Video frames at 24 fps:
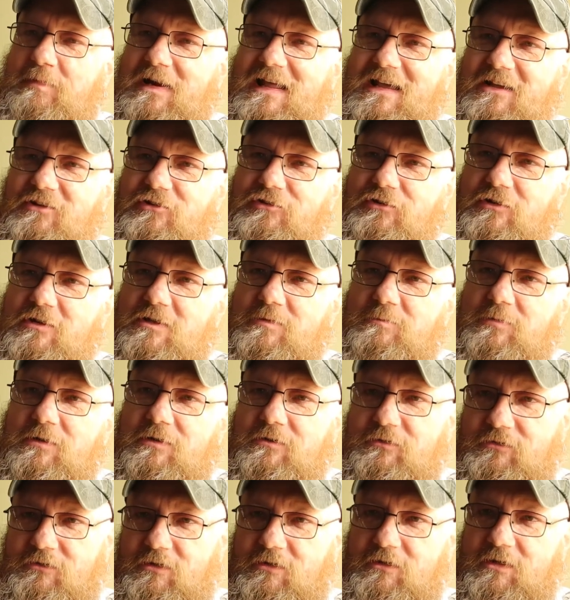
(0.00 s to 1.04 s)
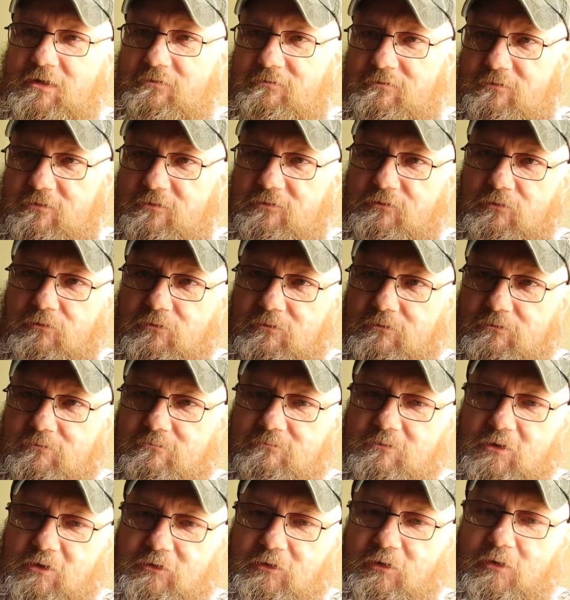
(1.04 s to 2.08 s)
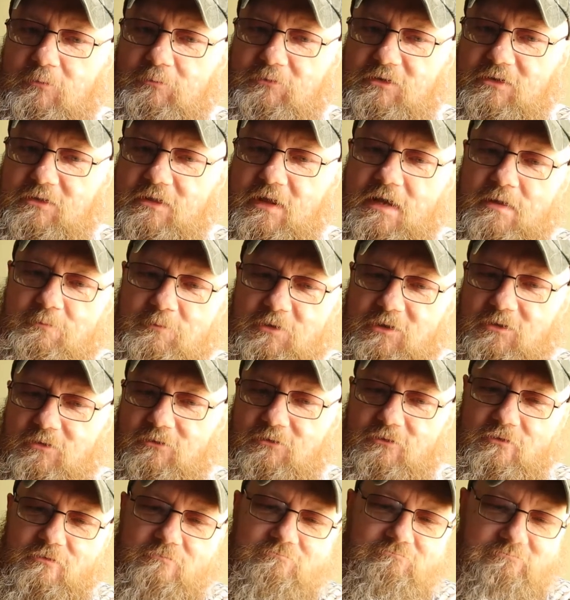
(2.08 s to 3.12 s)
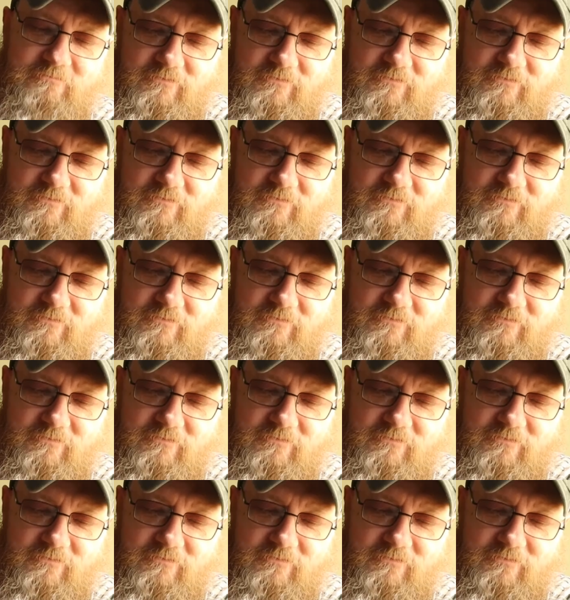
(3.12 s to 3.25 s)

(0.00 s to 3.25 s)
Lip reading: Black Sheep. So they've sort of adopted that because